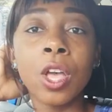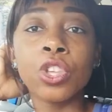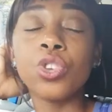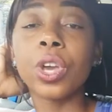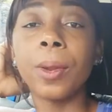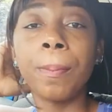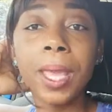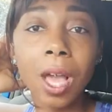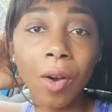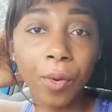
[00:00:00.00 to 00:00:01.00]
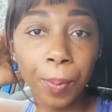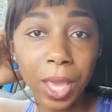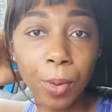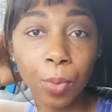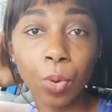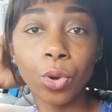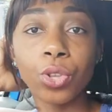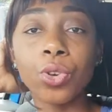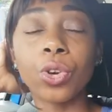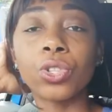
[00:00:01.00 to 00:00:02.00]
you can meet other people who
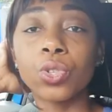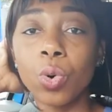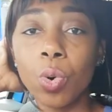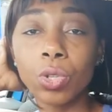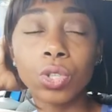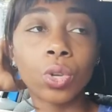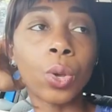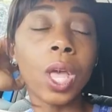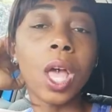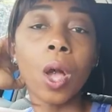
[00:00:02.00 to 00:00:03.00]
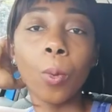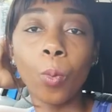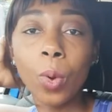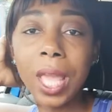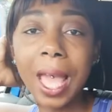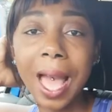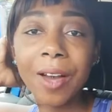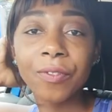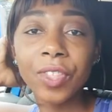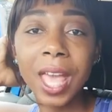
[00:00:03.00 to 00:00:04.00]
you can talk to. We
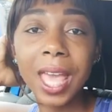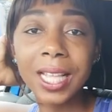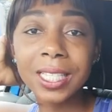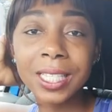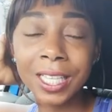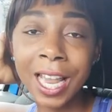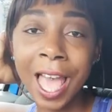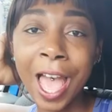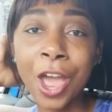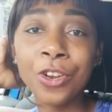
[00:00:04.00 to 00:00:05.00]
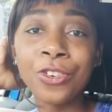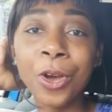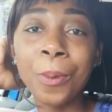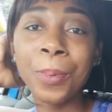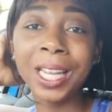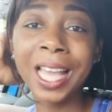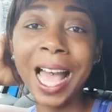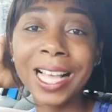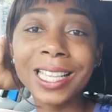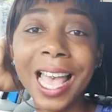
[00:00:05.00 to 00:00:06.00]
have the internet. Nobody
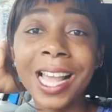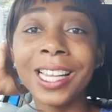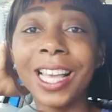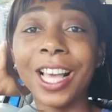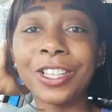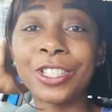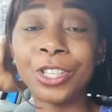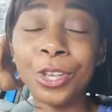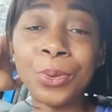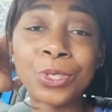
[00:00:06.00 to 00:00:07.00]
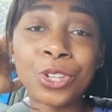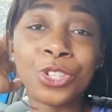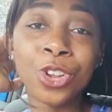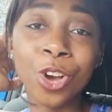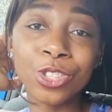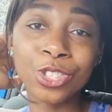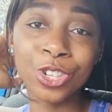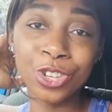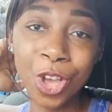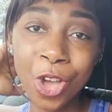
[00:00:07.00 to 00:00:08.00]
has any excuse not to
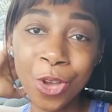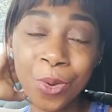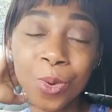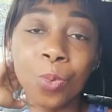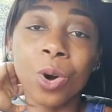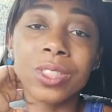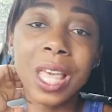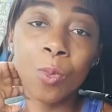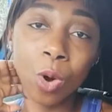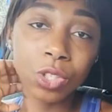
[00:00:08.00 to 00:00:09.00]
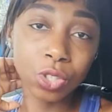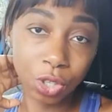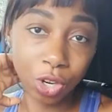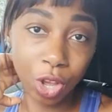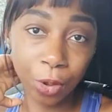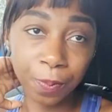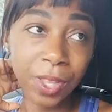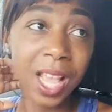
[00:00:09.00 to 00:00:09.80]
know what they want to know.